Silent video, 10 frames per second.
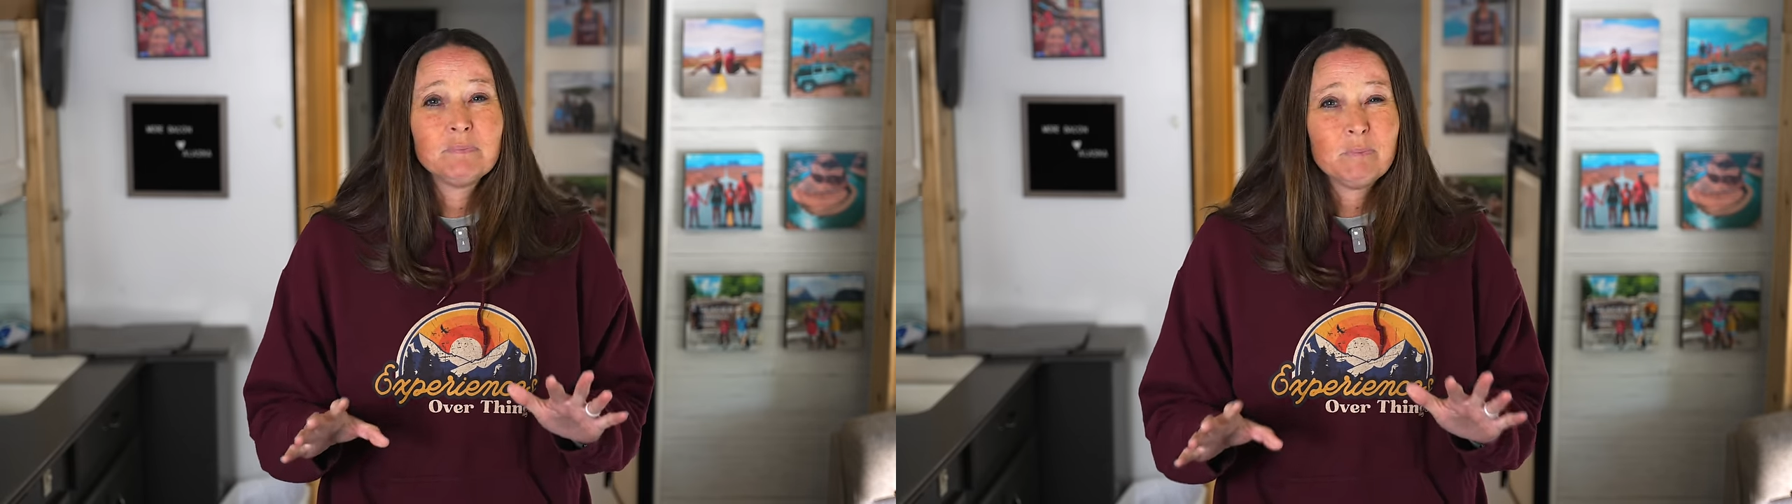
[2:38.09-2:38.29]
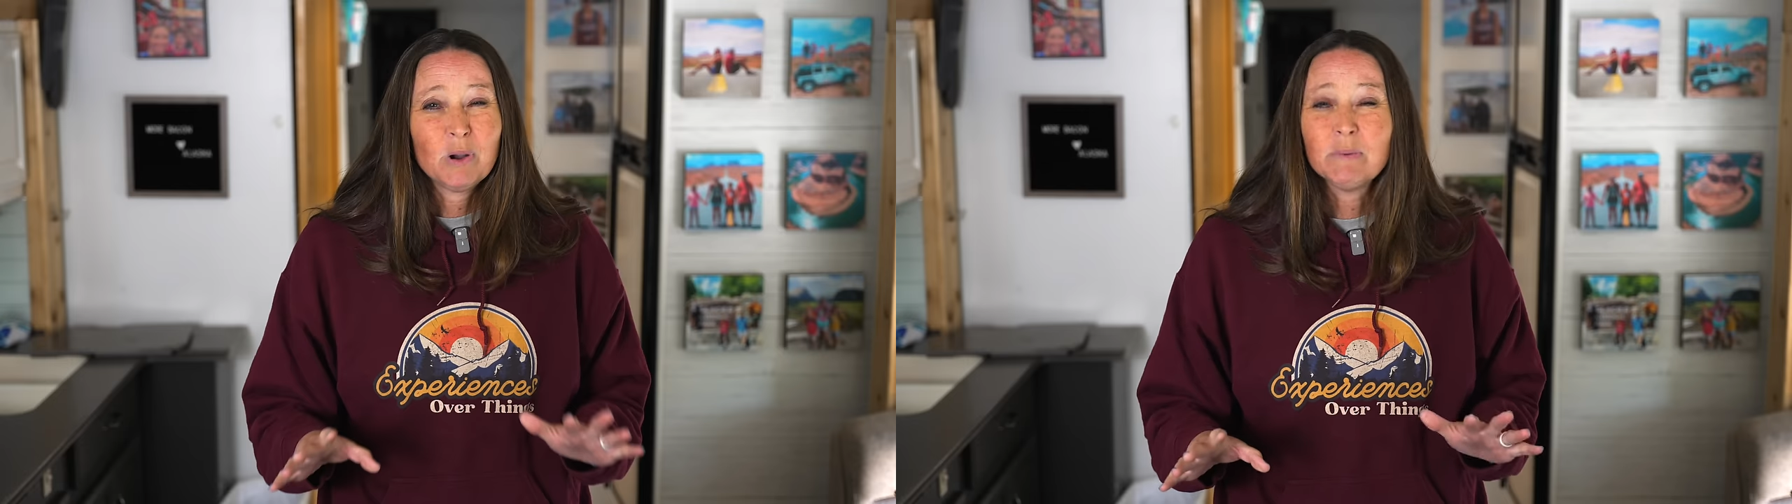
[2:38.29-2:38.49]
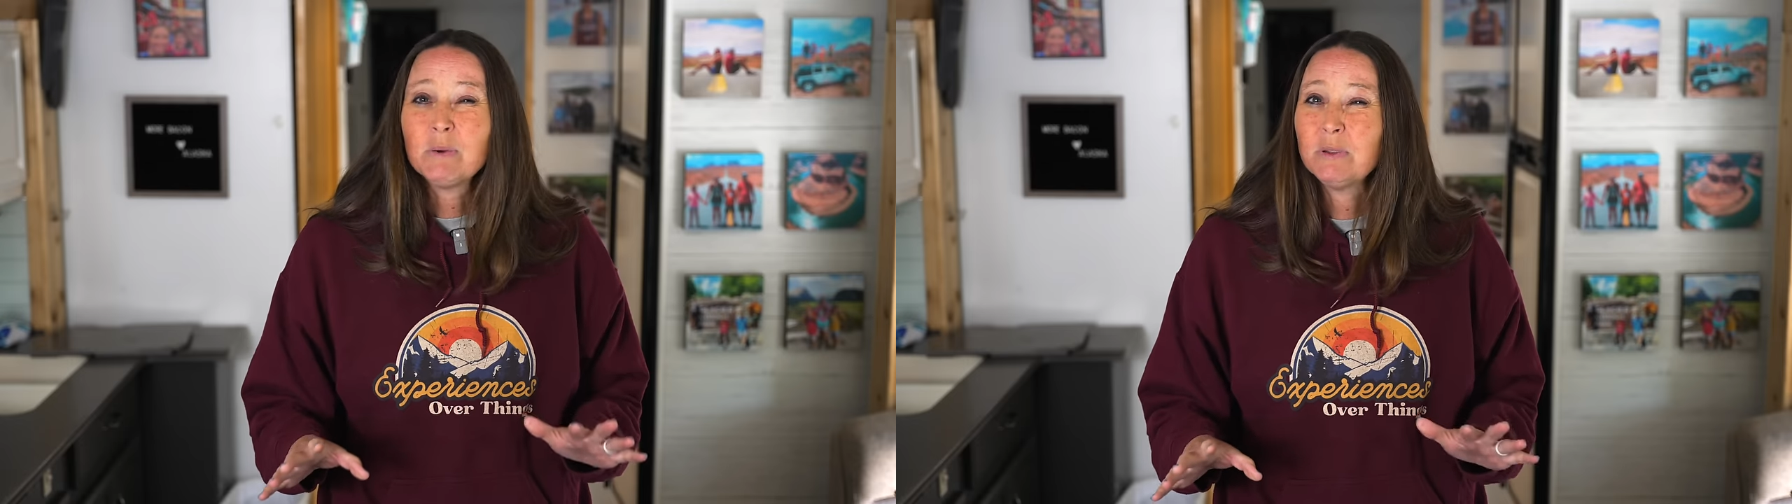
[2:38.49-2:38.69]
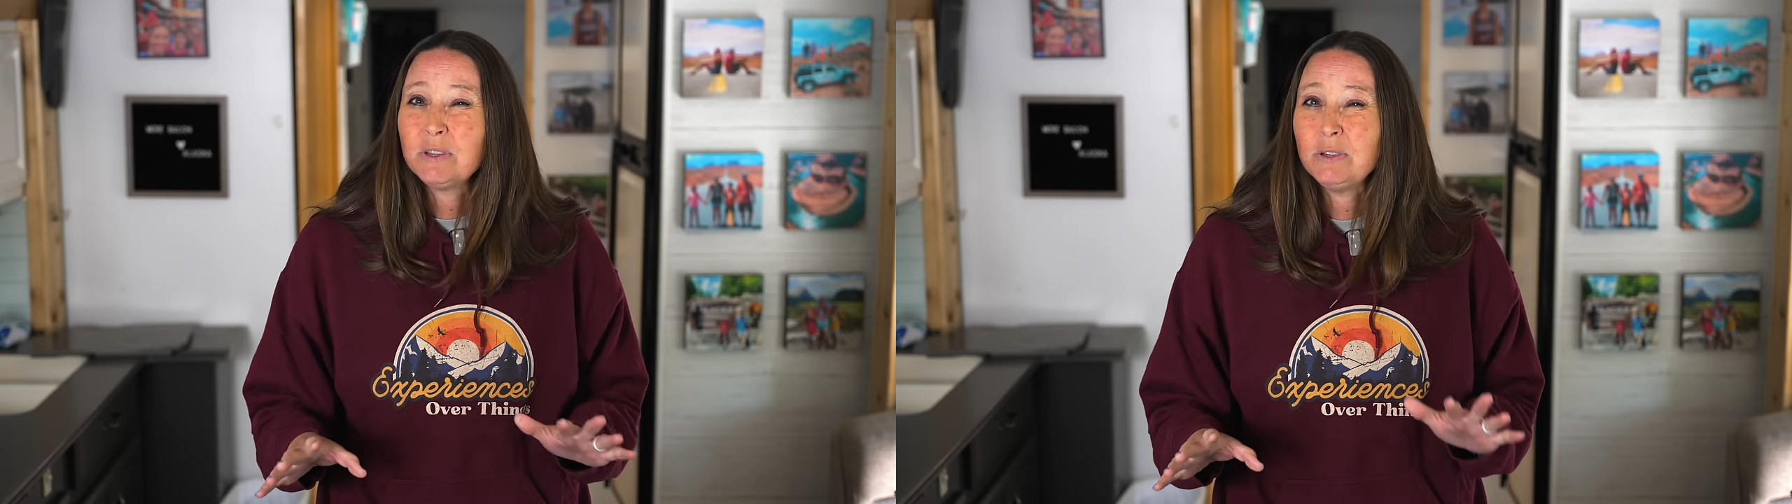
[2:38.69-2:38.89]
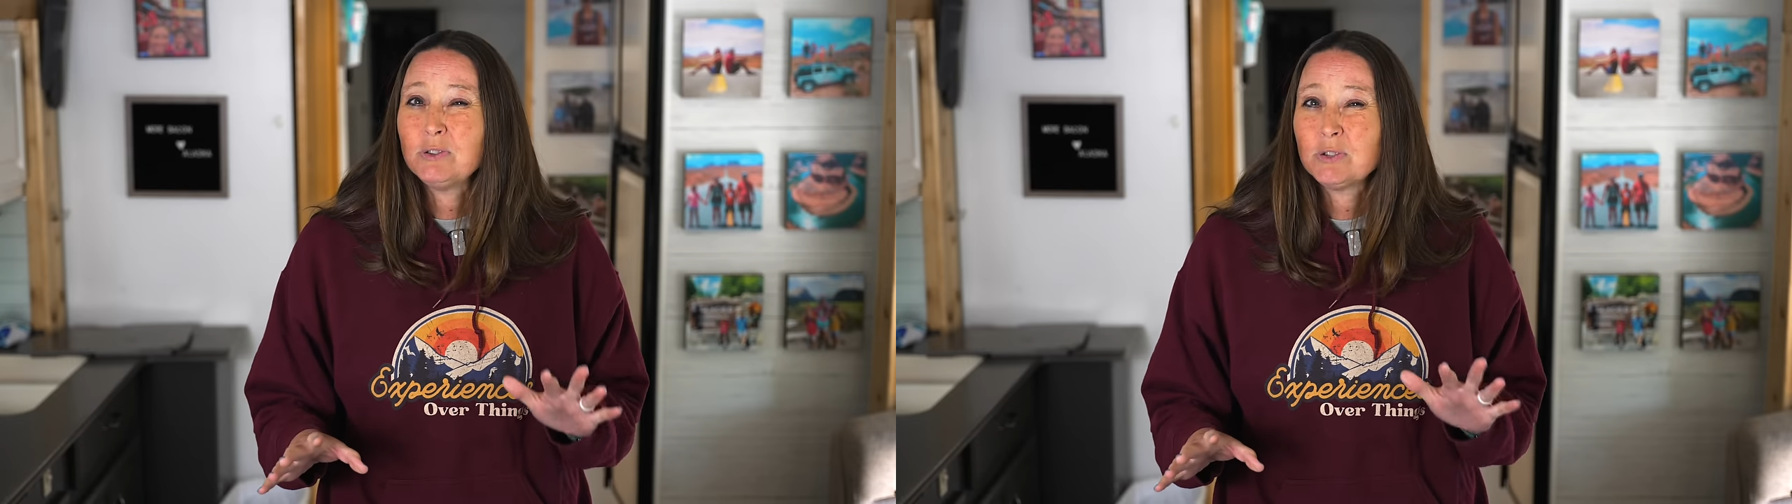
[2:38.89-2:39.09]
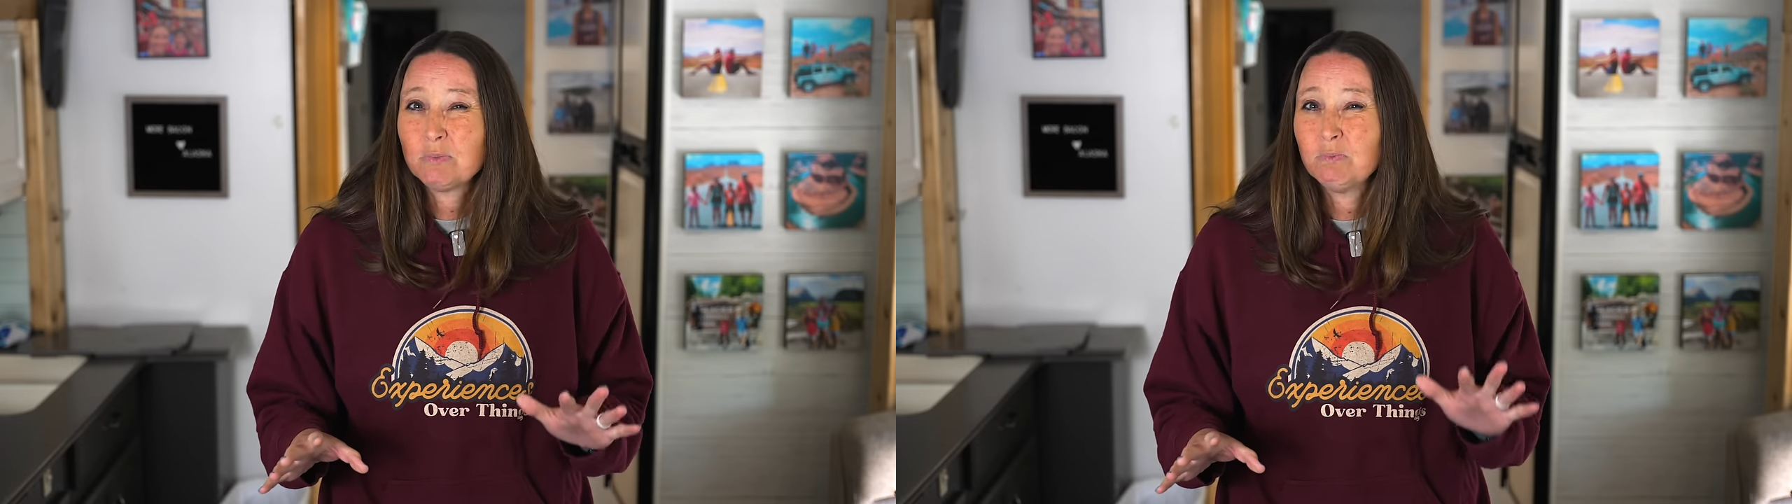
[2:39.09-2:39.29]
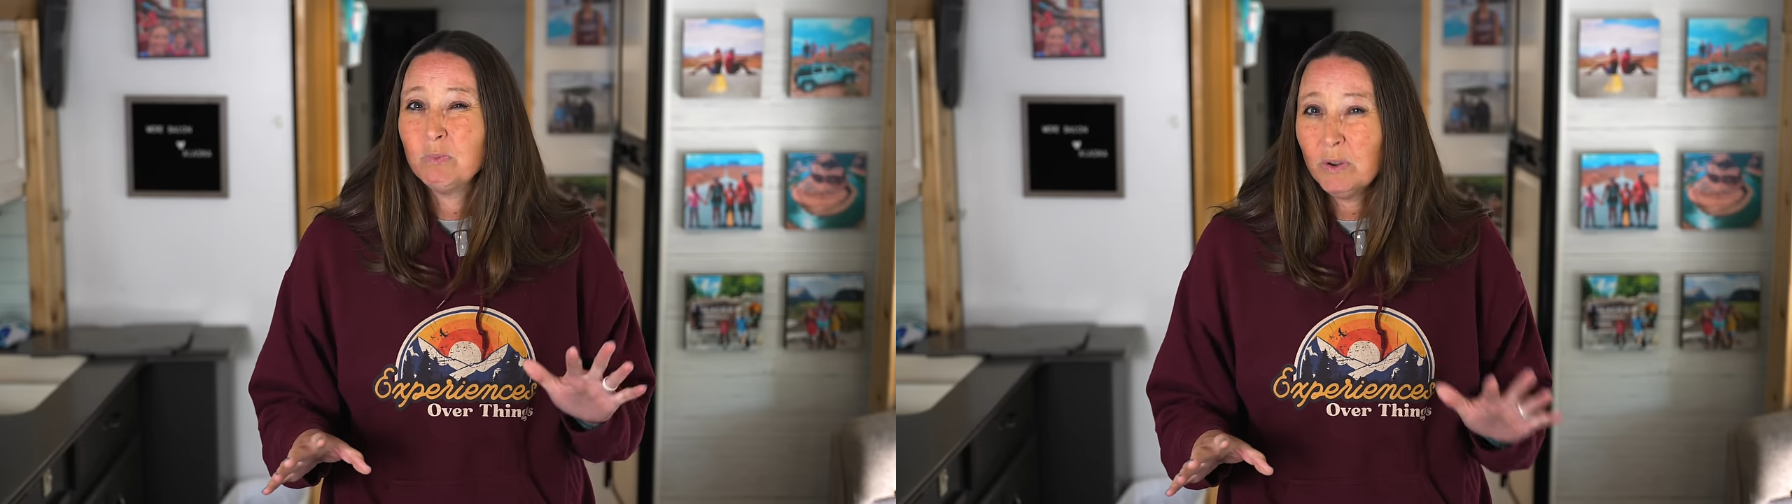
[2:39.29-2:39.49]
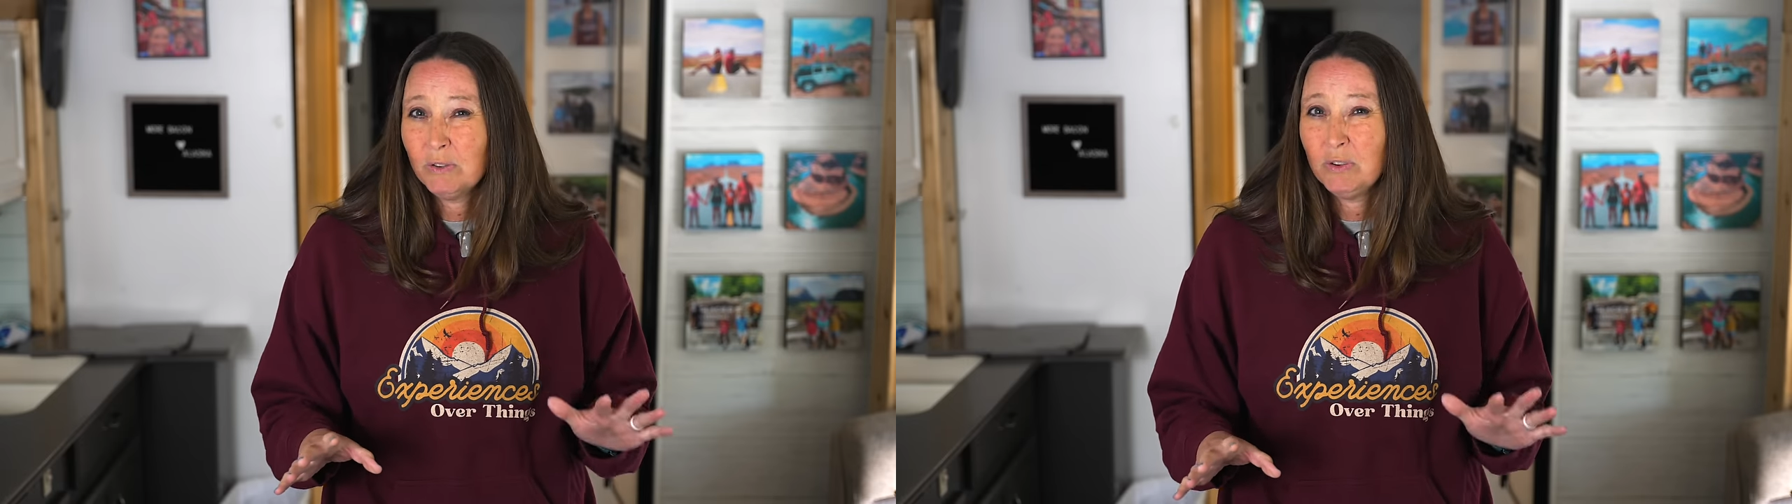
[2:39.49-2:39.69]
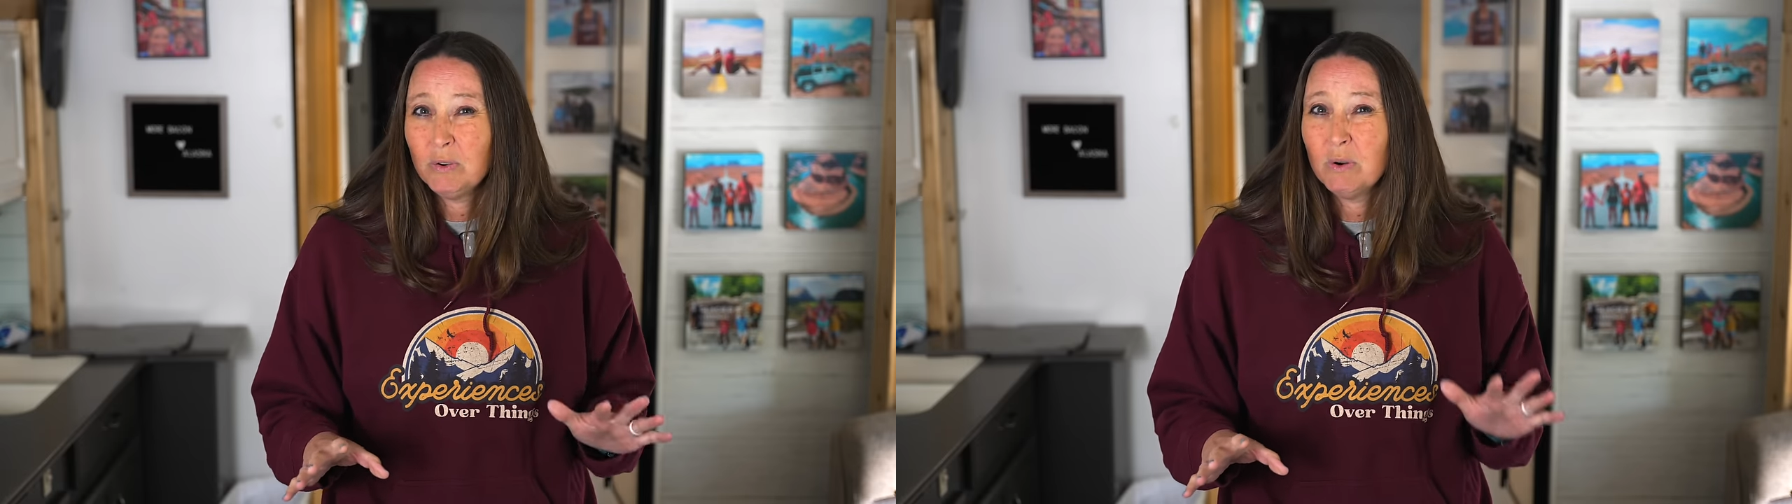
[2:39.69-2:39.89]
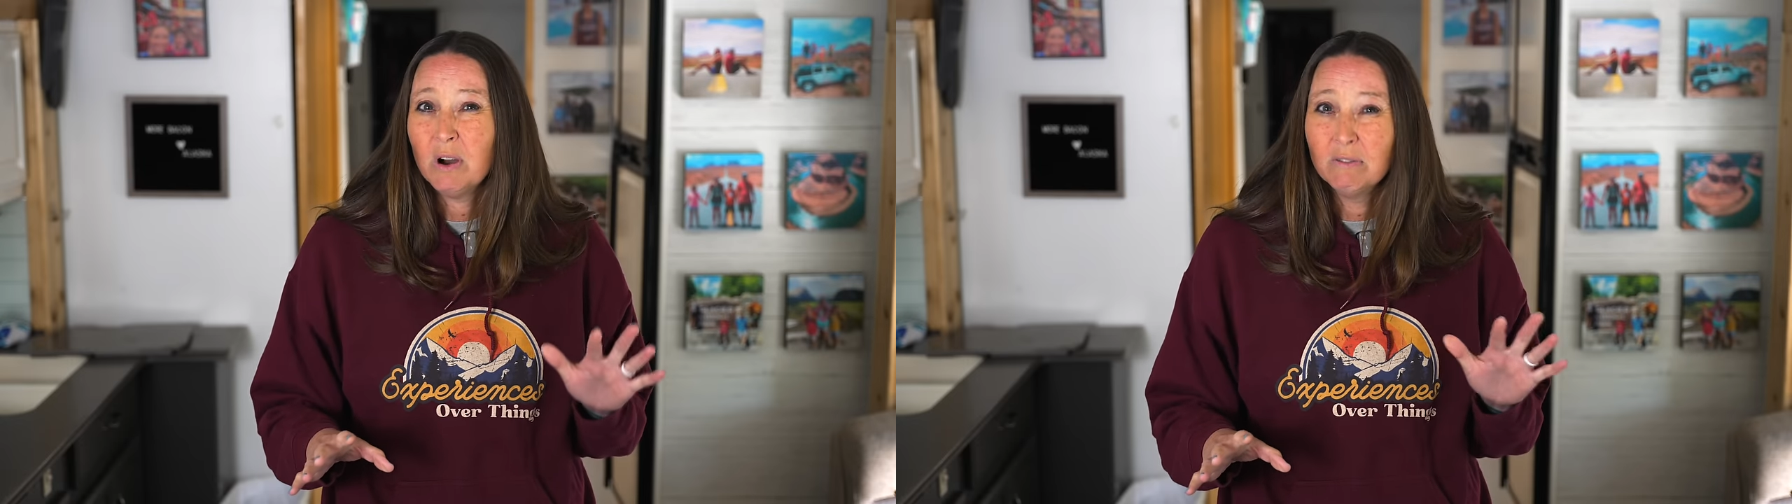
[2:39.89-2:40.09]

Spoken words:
Probably one that you just want to